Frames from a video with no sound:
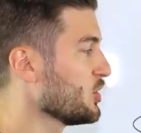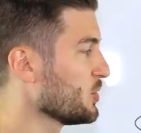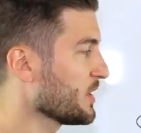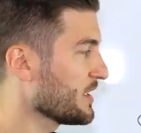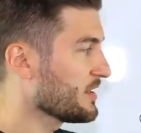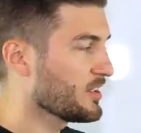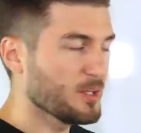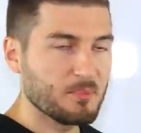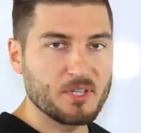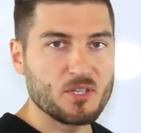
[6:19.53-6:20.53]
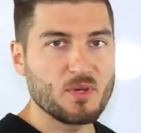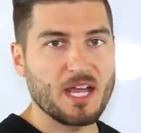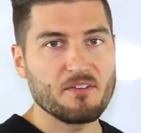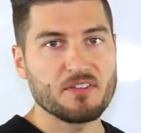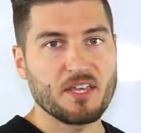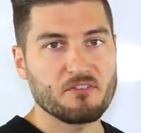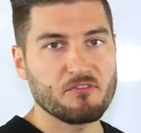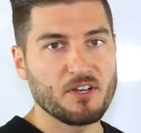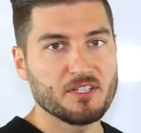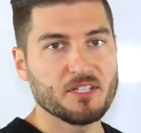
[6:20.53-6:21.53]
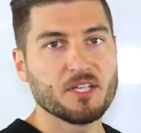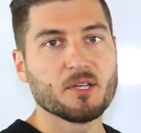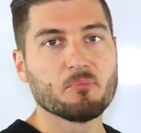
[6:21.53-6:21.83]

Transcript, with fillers: You look at the number that you have in that fund,